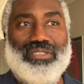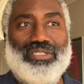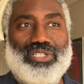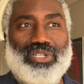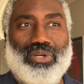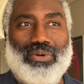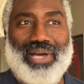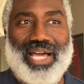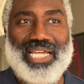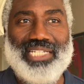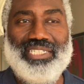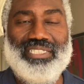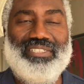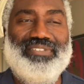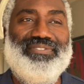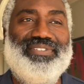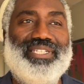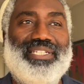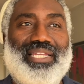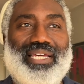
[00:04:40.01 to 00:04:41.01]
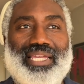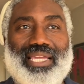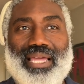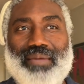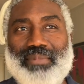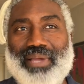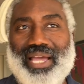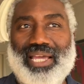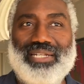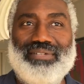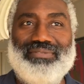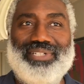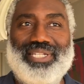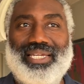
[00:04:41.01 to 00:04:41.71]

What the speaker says: So I just feel like I'm kind of